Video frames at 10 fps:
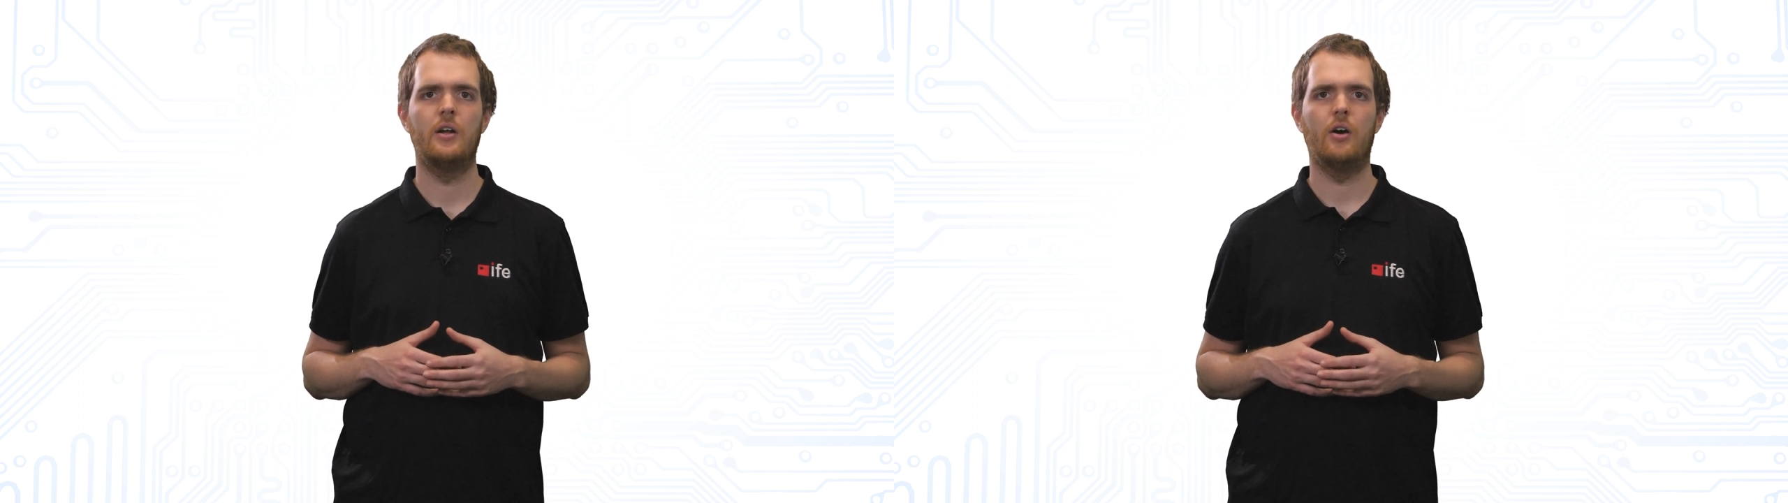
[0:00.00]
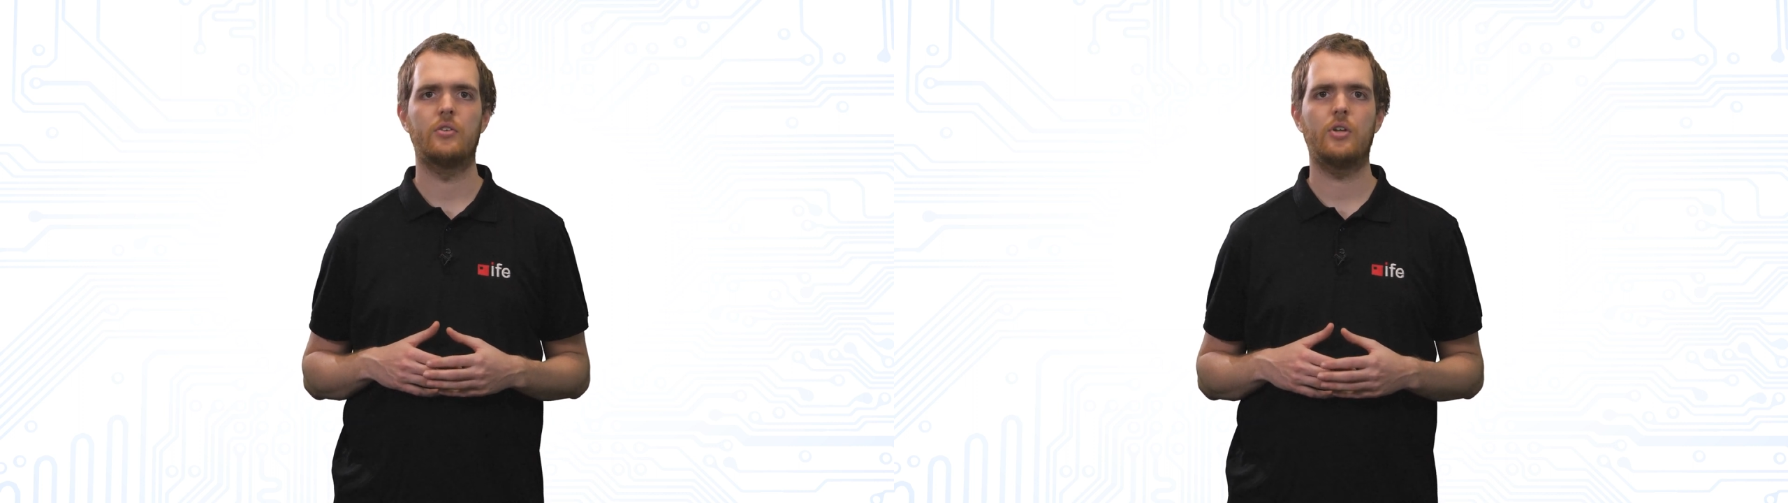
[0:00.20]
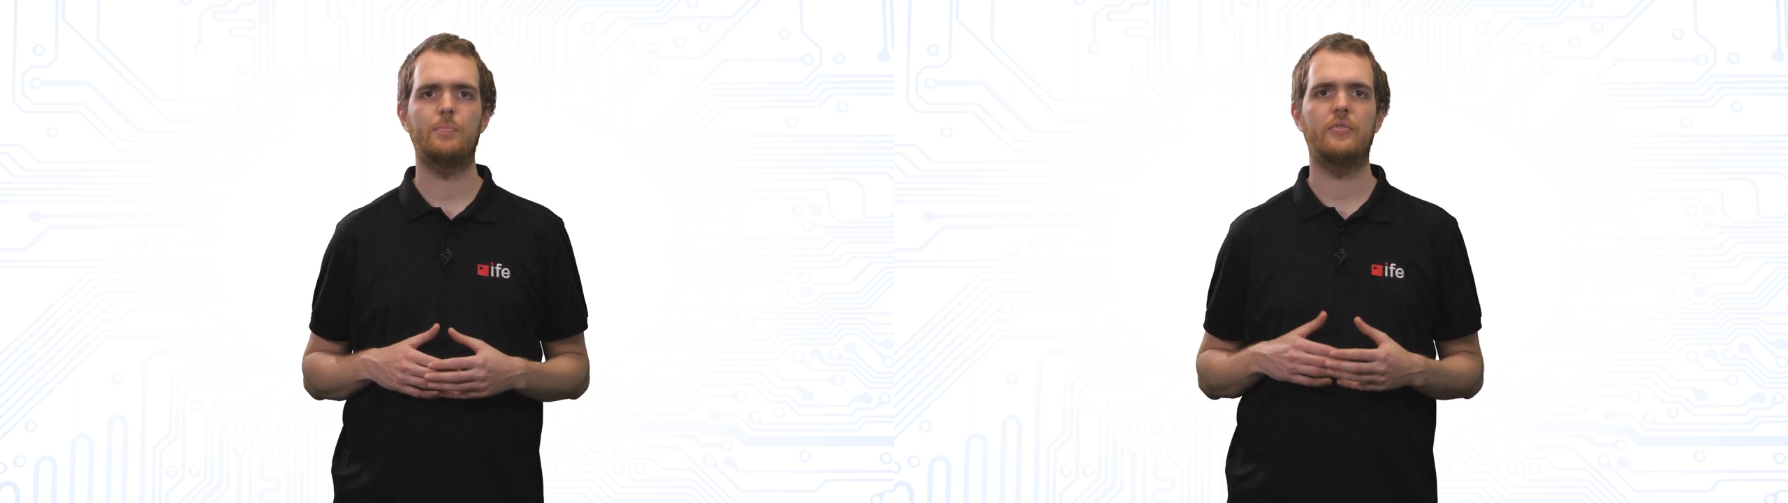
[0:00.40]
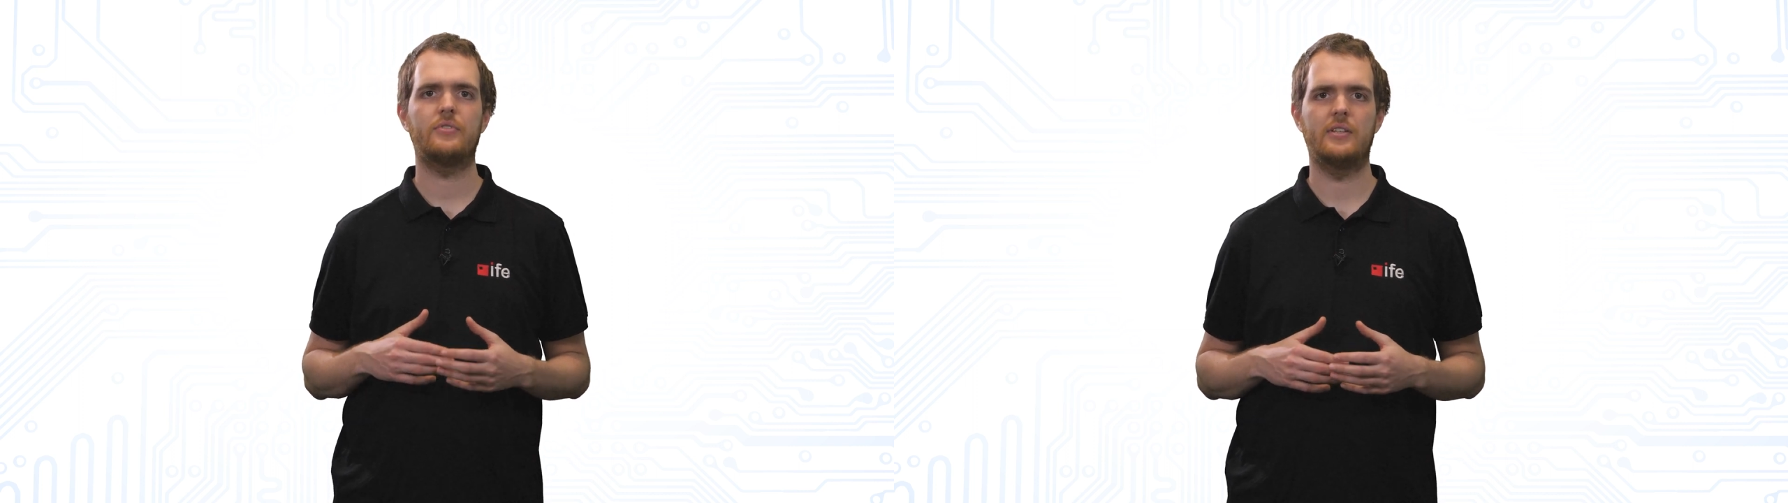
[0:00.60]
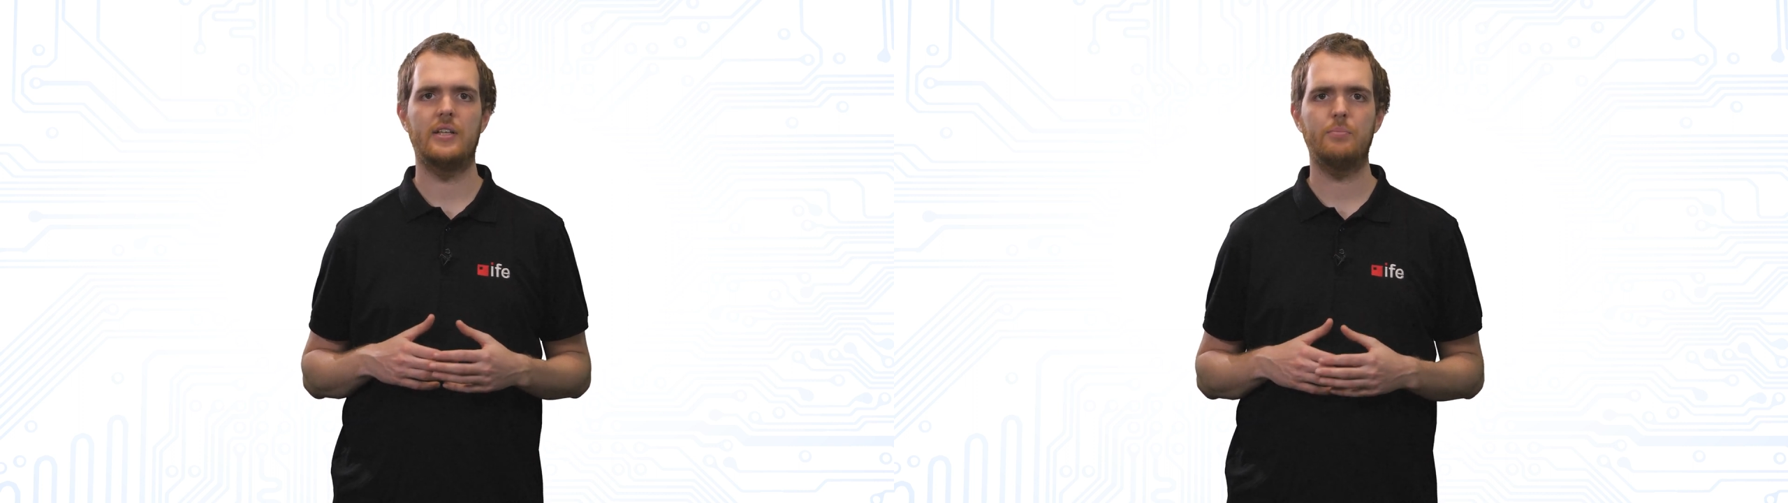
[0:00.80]
On top of
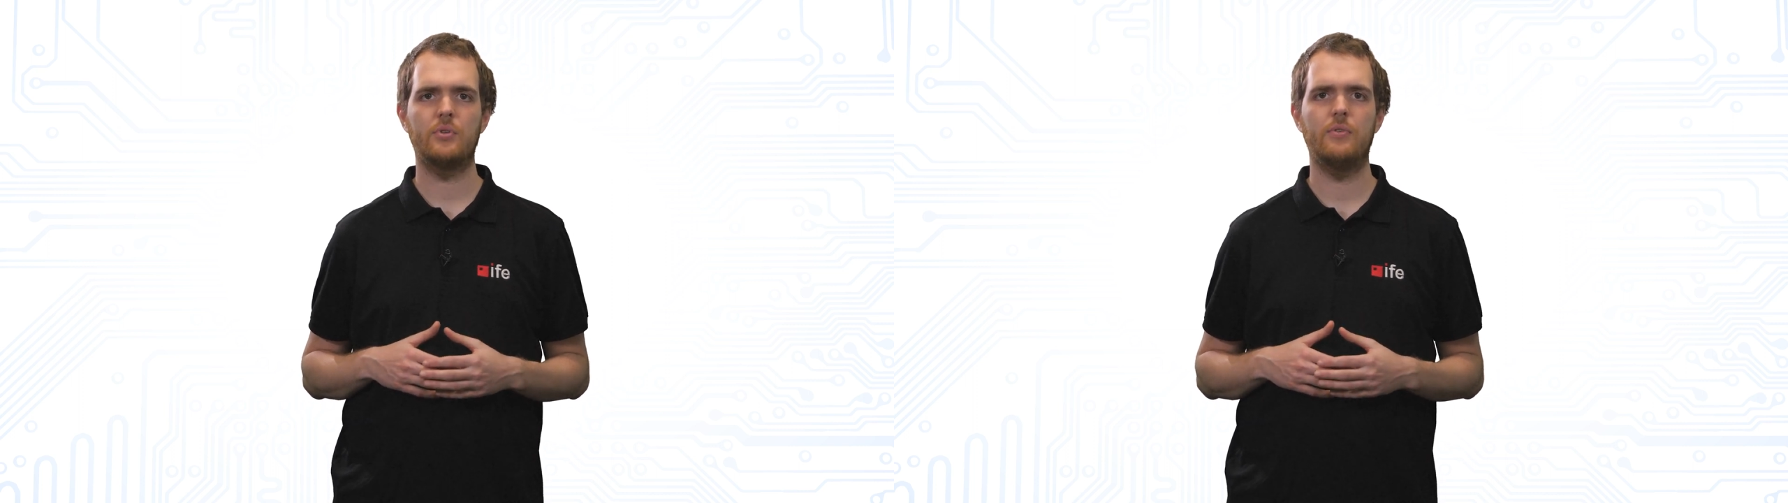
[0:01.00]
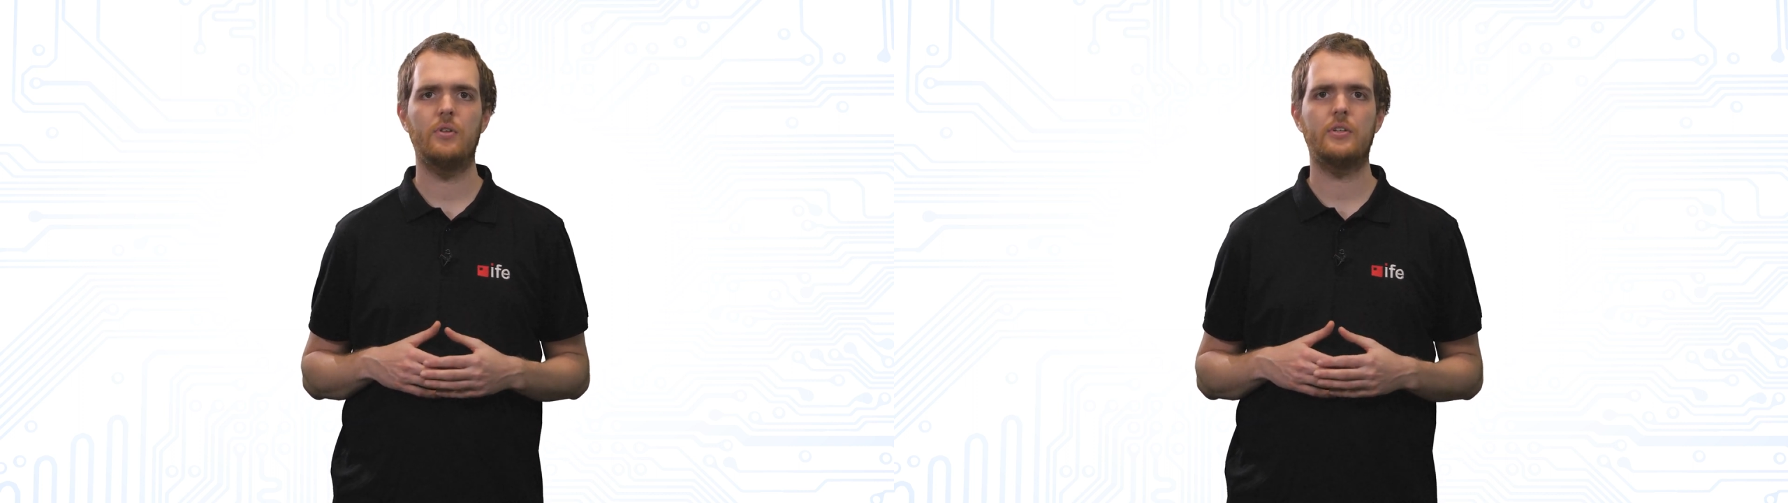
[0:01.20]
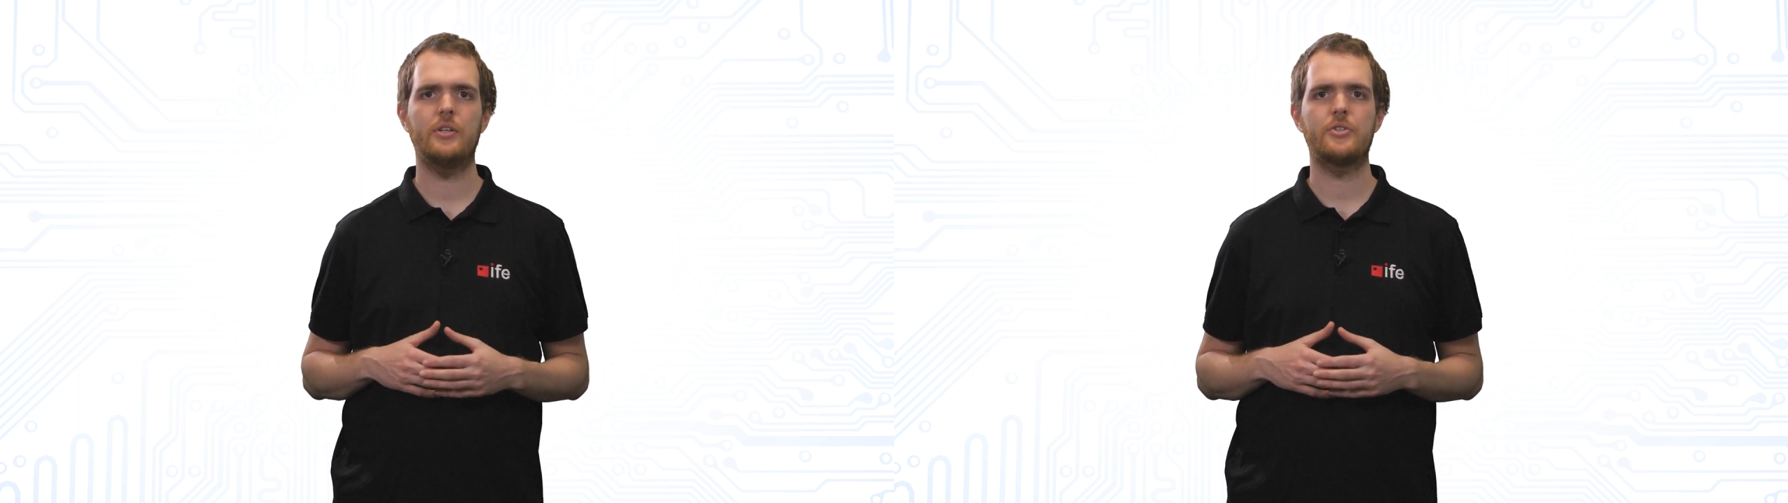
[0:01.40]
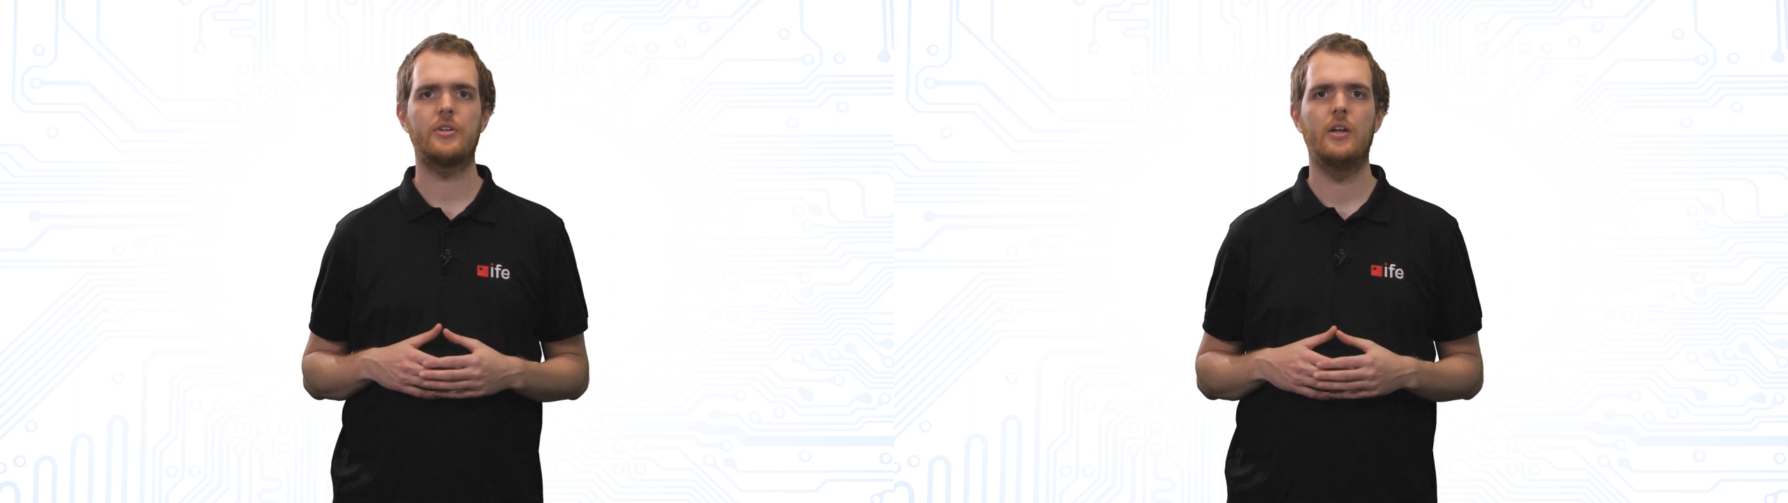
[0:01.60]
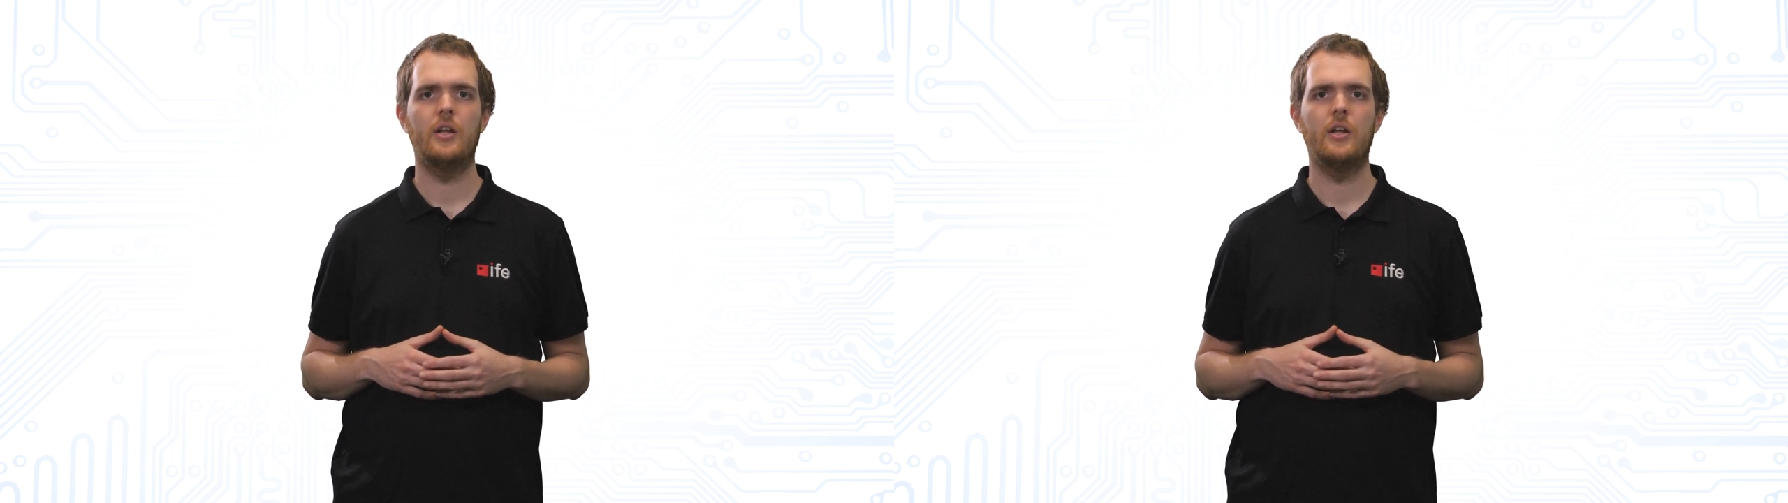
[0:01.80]
that input voltage,